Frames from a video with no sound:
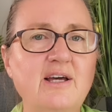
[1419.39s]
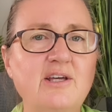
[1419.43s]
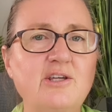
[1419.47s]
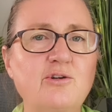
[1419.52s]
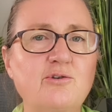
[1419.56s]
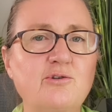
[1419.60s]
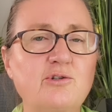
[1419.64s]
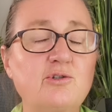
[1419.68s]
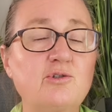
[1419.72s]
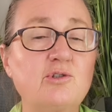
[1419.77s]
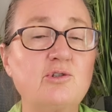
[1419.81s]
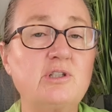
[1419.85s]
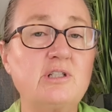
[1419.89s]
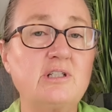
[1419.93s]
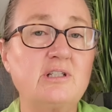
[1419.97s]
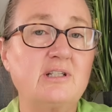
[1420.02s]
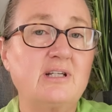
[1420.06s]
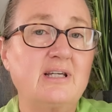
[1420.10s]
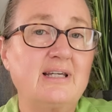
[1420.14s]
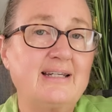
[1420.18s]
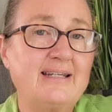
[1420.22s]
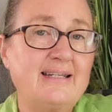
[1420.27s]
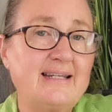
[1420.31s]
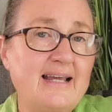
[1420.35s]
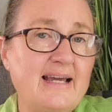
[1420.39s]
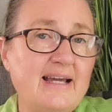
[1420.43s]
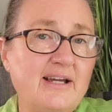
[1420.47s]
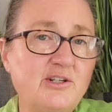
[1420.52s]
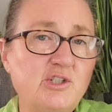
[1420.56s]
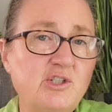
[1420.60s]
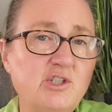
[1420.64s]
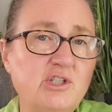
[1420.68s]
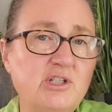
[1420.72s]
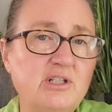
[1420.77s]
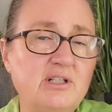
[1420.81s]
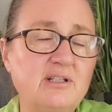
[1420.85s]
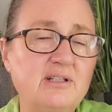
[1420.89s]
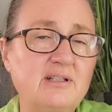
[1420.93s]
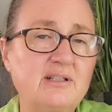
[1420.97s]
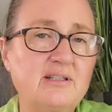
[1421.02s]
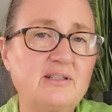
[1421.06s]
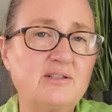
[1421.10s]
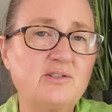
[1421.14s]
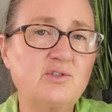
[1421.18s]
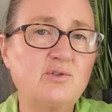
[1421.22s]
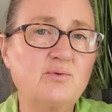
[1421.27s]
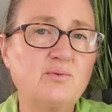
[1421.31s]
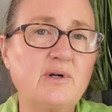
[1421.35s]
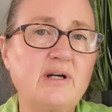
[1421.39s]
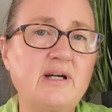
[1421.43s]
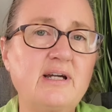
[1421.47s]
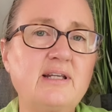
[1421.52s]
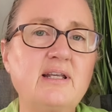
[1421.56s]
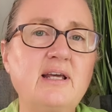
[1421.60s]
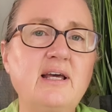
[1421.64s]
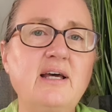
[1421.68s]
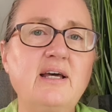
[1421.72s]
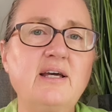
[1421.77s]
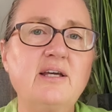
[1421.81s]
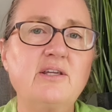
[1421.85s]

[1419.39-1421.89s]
You're using connections, right?